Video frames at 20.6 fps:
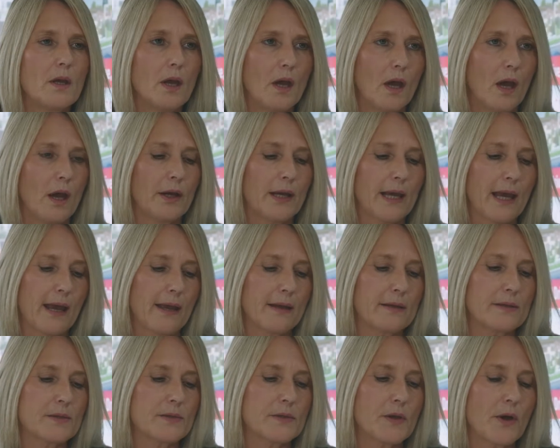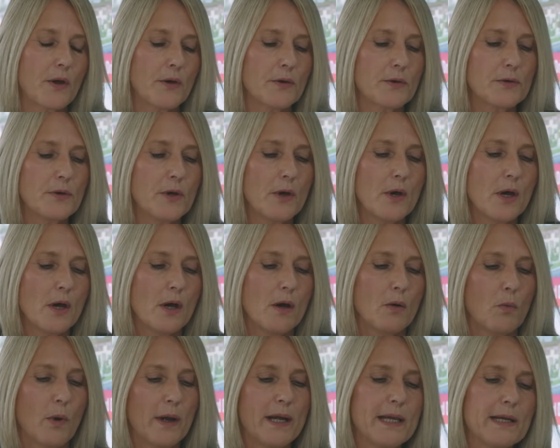Okay, so
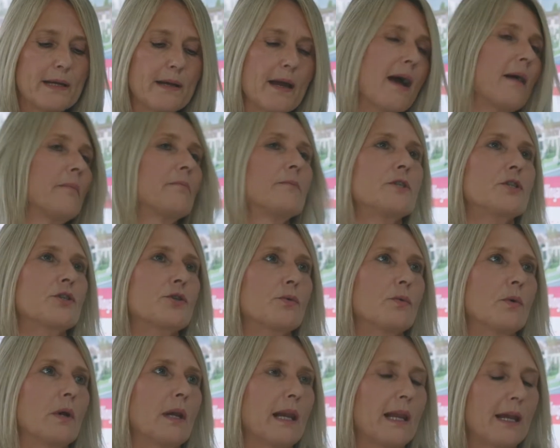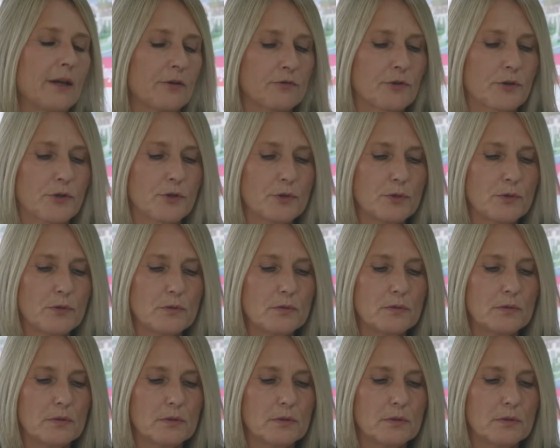when it comes to electrical